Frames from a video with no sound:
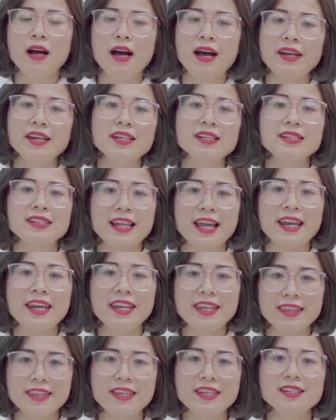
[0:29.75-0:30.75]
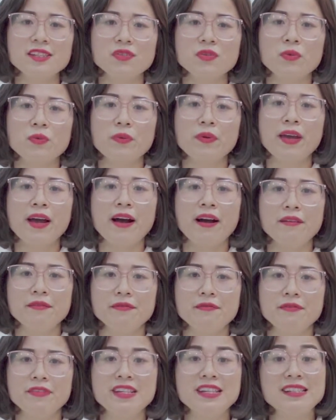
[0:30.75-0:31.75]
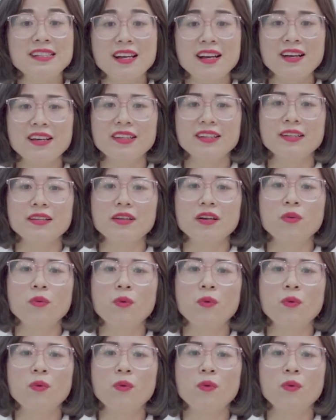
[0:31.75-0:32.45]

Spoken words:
Understanding this, we have designed